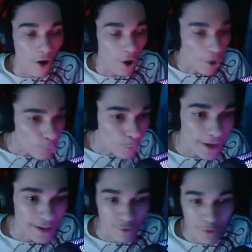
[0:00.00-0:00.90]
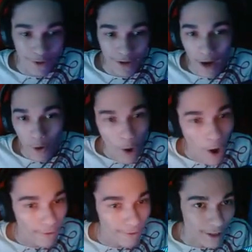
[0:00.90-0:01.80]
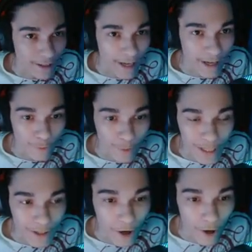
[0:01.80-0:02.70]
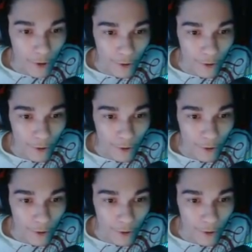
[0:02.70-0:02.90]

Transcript: Alright, we are now off again. We go.